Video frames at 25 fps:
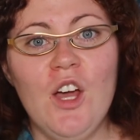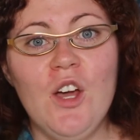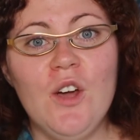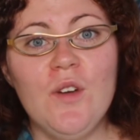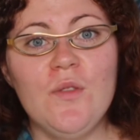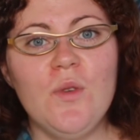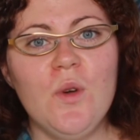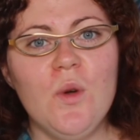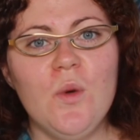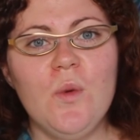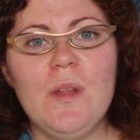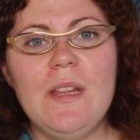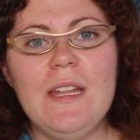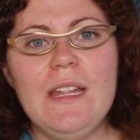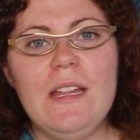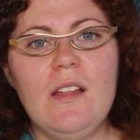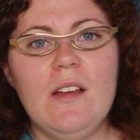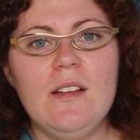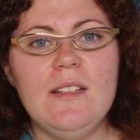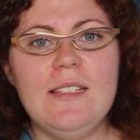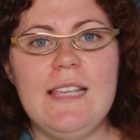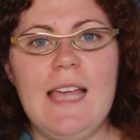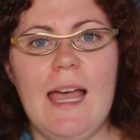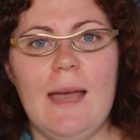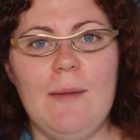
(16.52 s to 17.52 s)
For a really
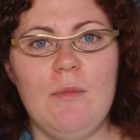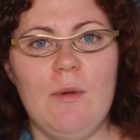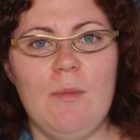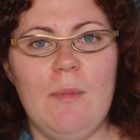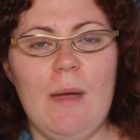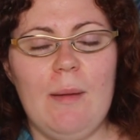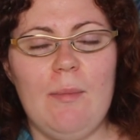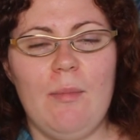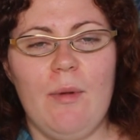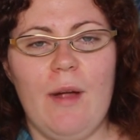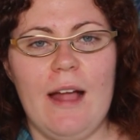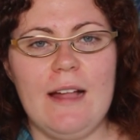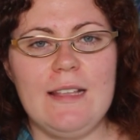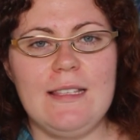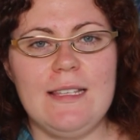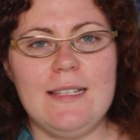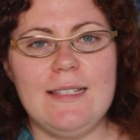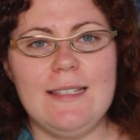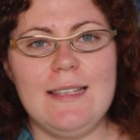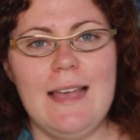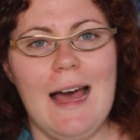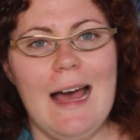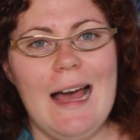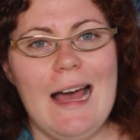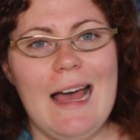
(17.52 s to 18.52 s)
long time in my
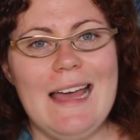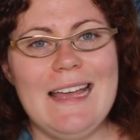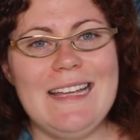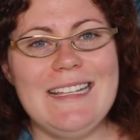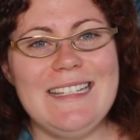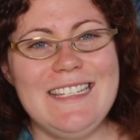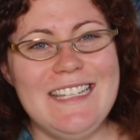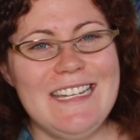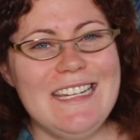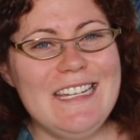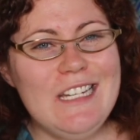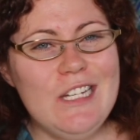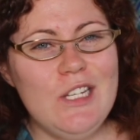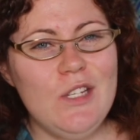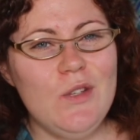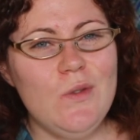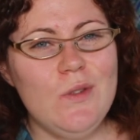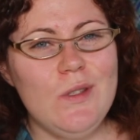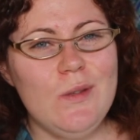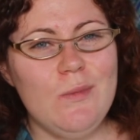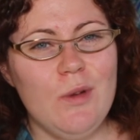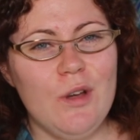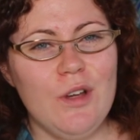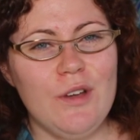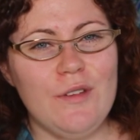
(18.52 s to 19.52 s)
practice, I didn't
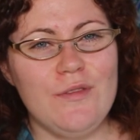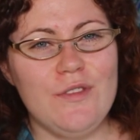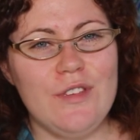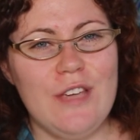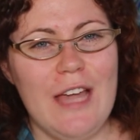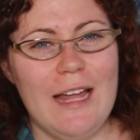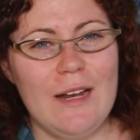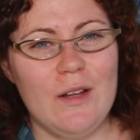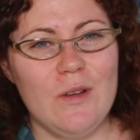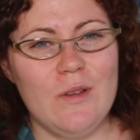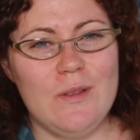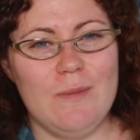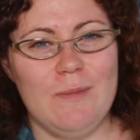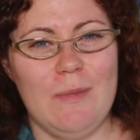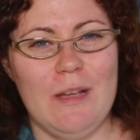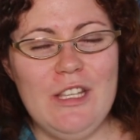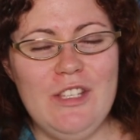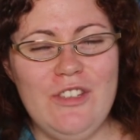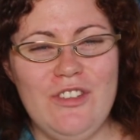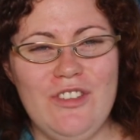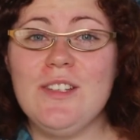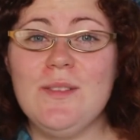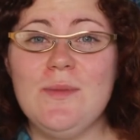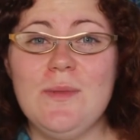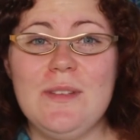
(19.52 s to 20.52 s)
use a Book of Shadows
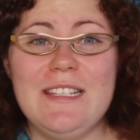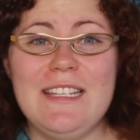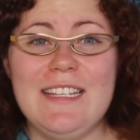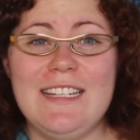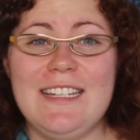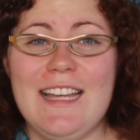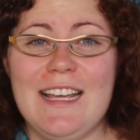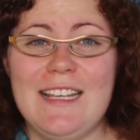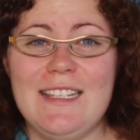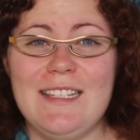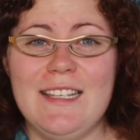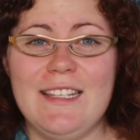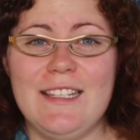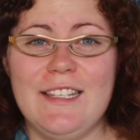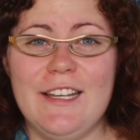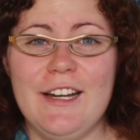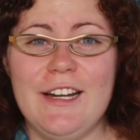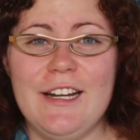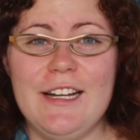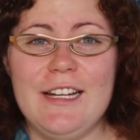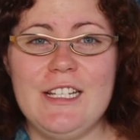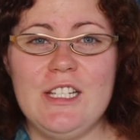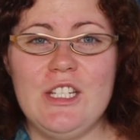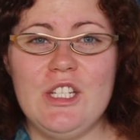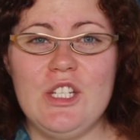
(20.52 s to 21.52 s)
much. Just wasn't
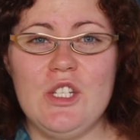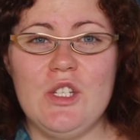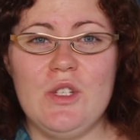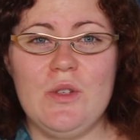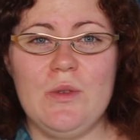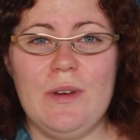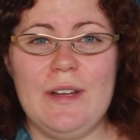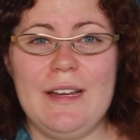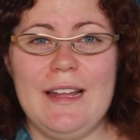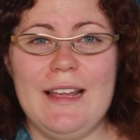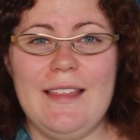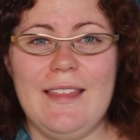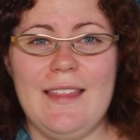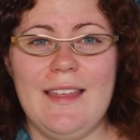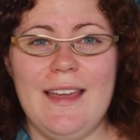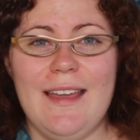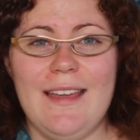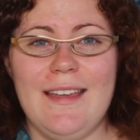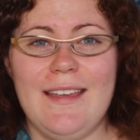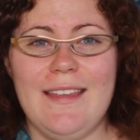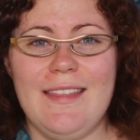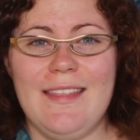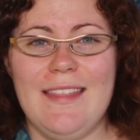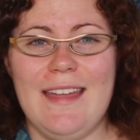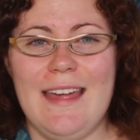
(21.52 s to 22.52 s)
necessary to do
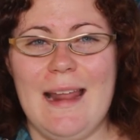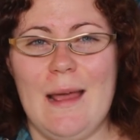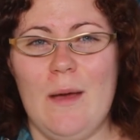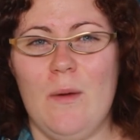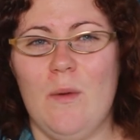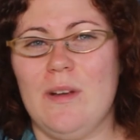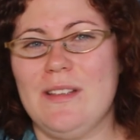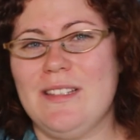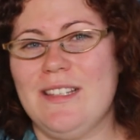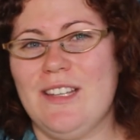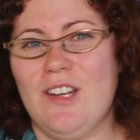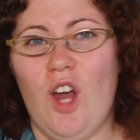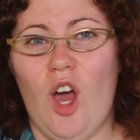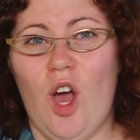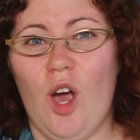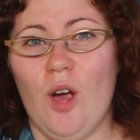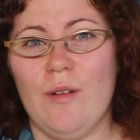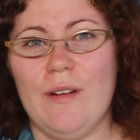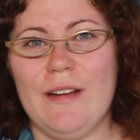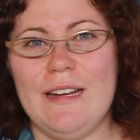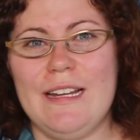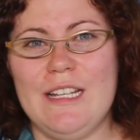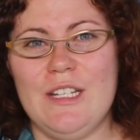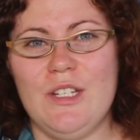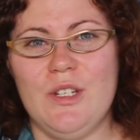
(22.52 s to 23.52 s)
anything that I wasn't
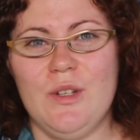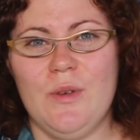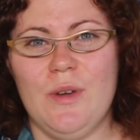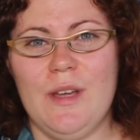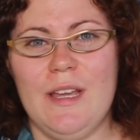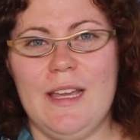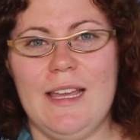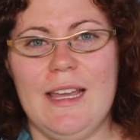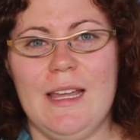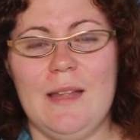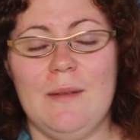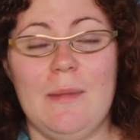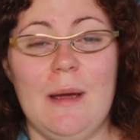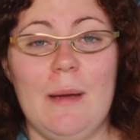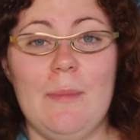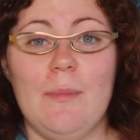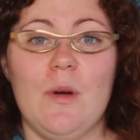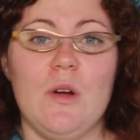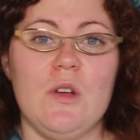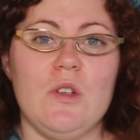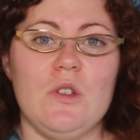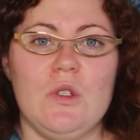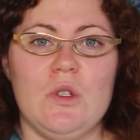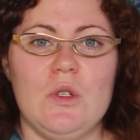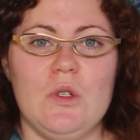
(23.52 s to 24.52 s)
already doing in my
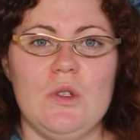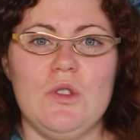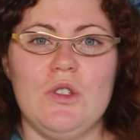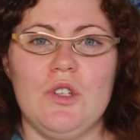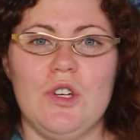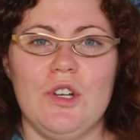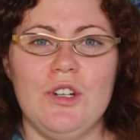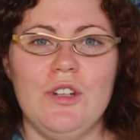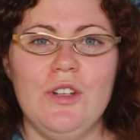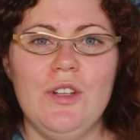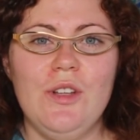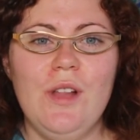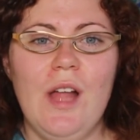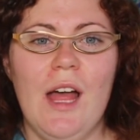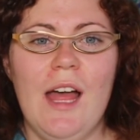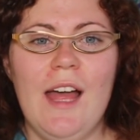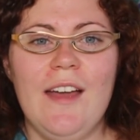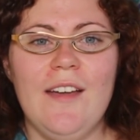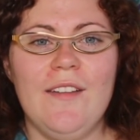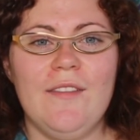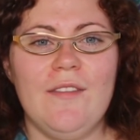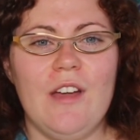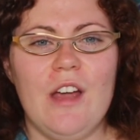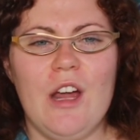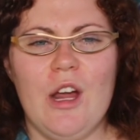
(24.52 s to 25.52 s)
personal journal.
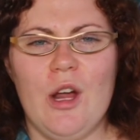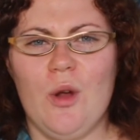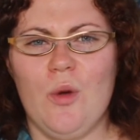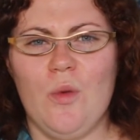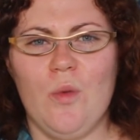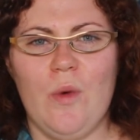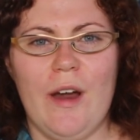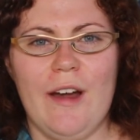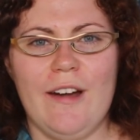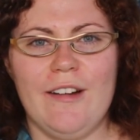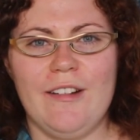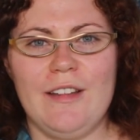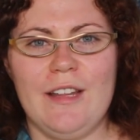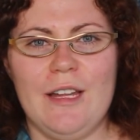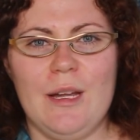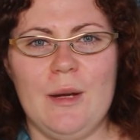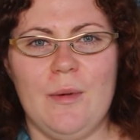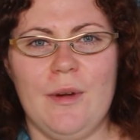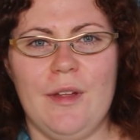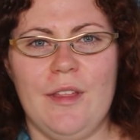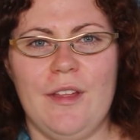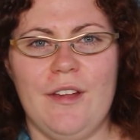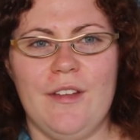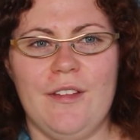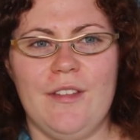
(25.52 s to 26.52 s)
Very rarely
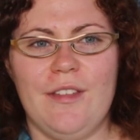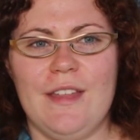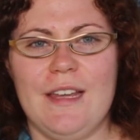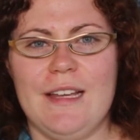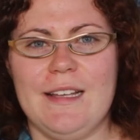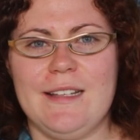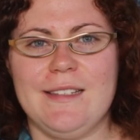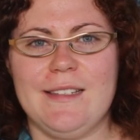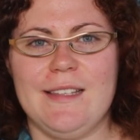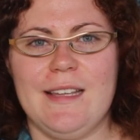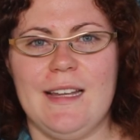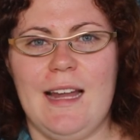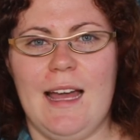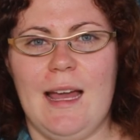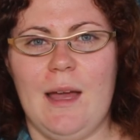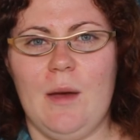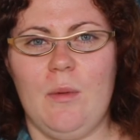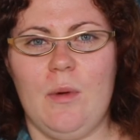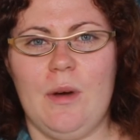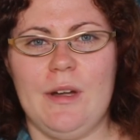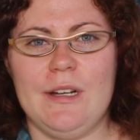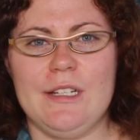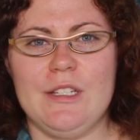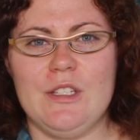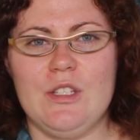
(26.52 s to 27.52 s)
were there things that I
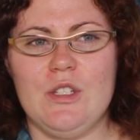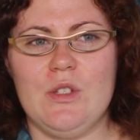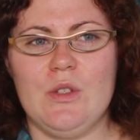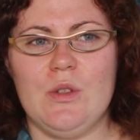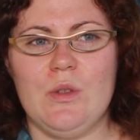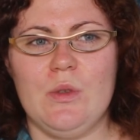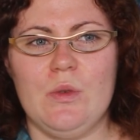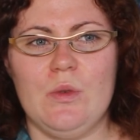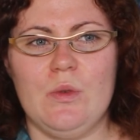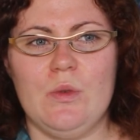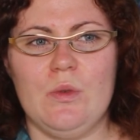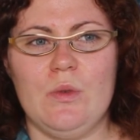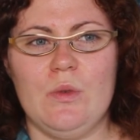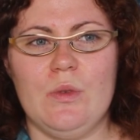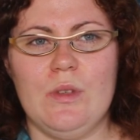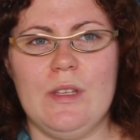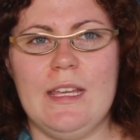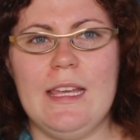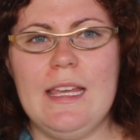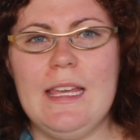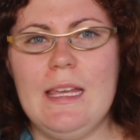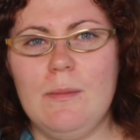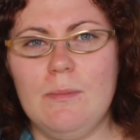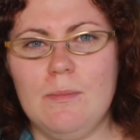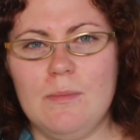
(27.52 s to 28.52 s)
wanted to
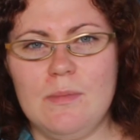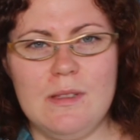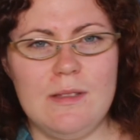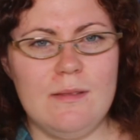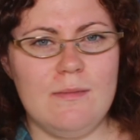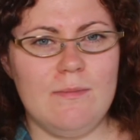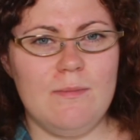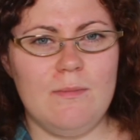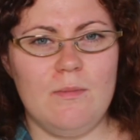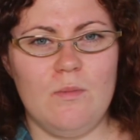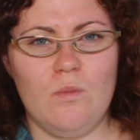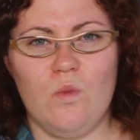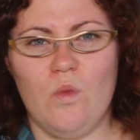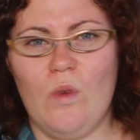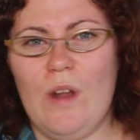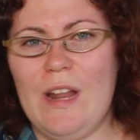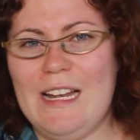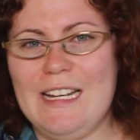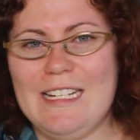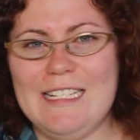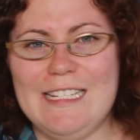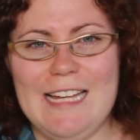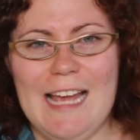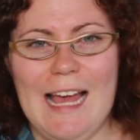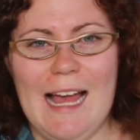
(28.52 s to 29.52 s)
keep
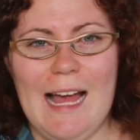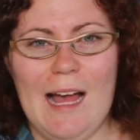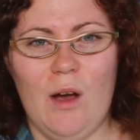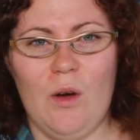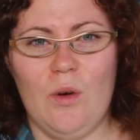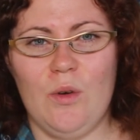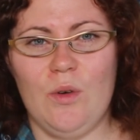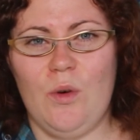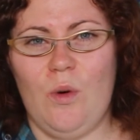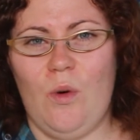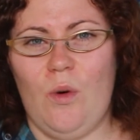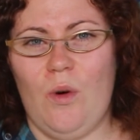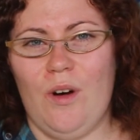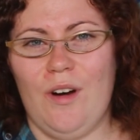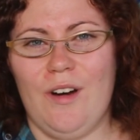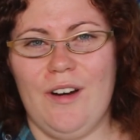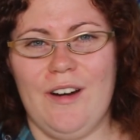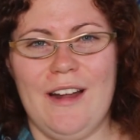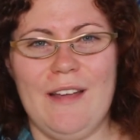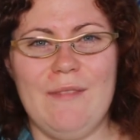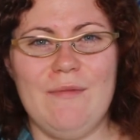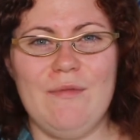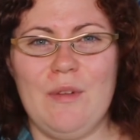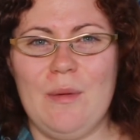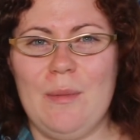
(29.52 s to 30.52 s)
written down or
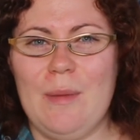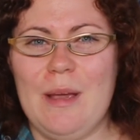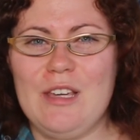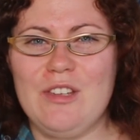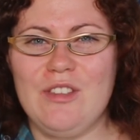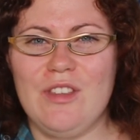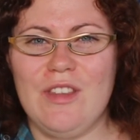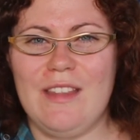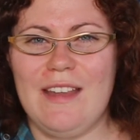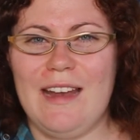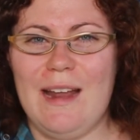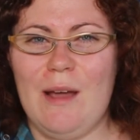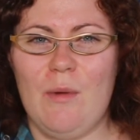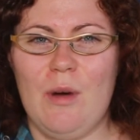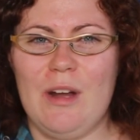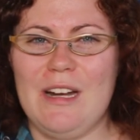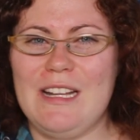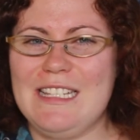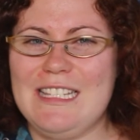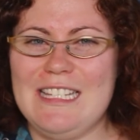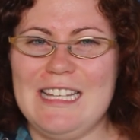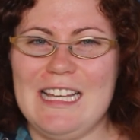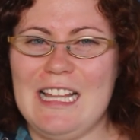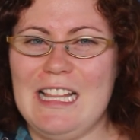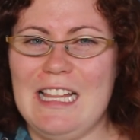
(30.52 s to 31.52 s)
information that I
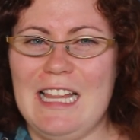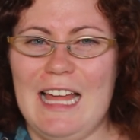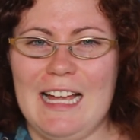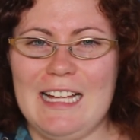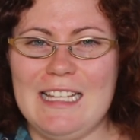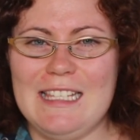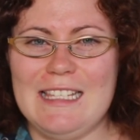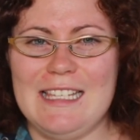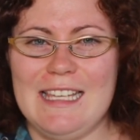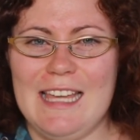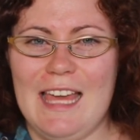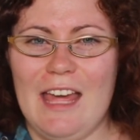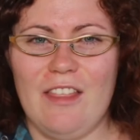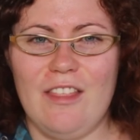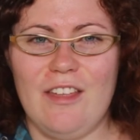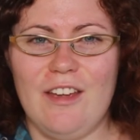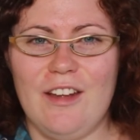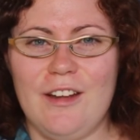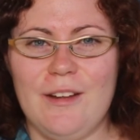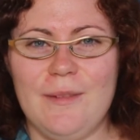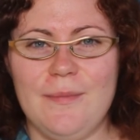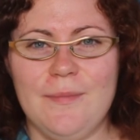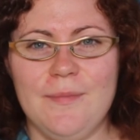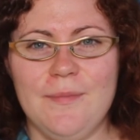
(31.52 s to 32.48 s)
wanted to collect together.